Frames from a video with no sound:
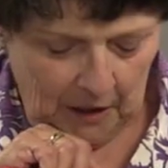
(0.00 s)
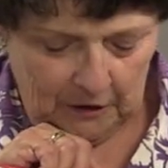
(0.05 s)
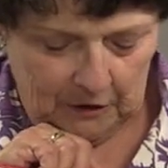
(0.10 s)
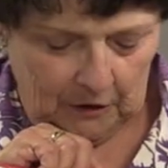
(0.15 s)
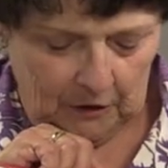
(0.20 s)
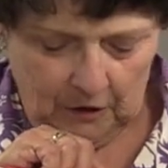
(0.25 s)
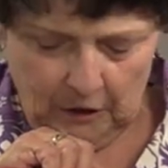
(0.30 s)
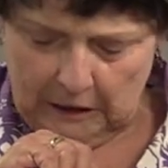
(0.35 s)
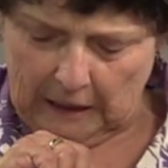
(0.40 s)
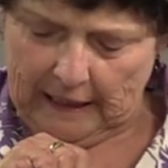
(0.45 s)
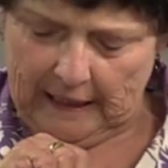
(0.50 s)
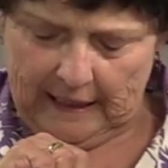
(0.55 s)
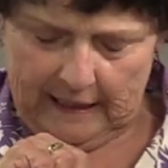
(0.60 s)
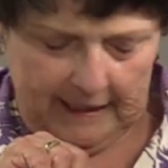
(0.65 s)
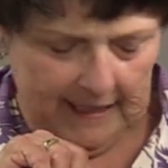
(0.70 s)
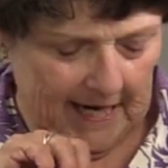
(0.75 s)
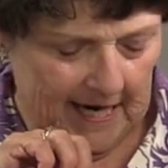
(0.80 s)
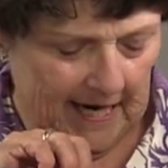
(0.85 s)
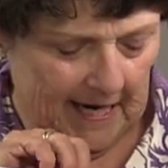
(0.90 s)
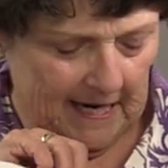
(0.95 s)

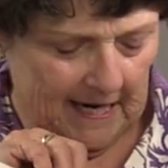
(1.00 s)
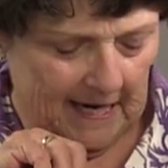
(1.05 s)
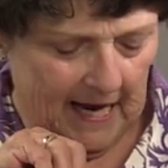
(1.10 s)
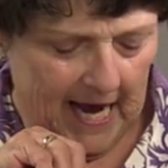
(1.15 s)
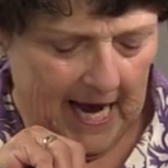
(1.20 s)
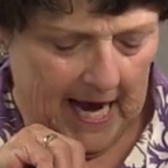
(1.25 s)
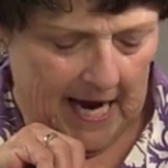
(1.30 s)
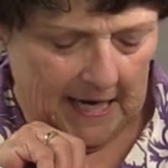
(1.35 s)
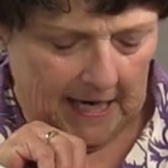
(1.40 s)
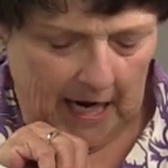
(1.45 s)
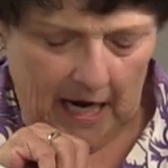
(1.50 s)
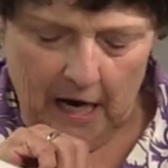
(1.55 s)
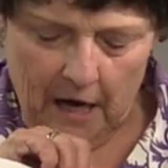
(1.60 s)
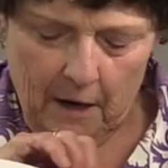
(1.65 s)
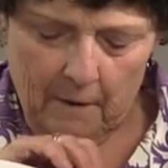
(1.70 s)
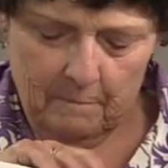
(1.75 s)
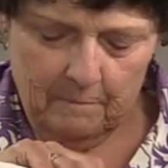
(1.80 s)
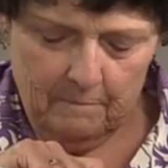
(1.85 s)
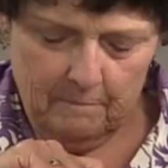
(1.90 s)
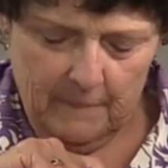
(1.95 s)
looking at
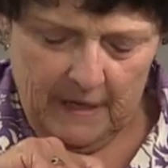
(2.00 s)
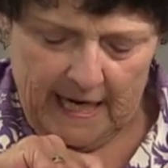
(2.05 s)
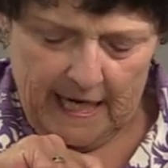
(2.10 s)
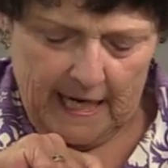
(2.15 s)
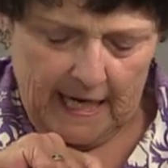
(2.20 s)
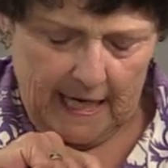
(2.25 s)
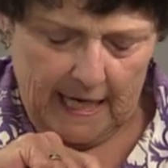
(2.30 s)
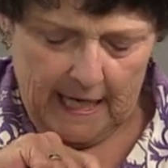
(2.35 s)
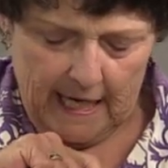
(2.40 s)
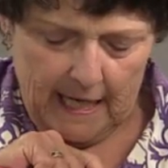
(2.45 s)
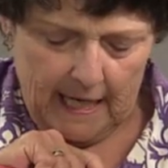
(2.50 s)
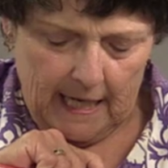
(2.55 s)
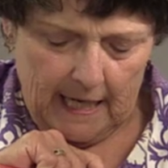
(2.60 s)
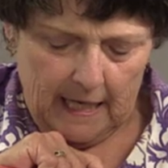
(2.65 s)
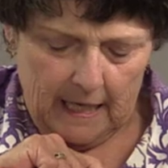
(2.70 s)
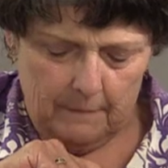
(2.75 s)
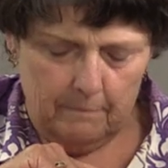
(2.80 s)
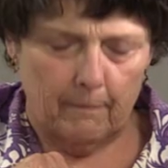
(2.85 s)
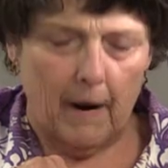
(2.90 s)
me.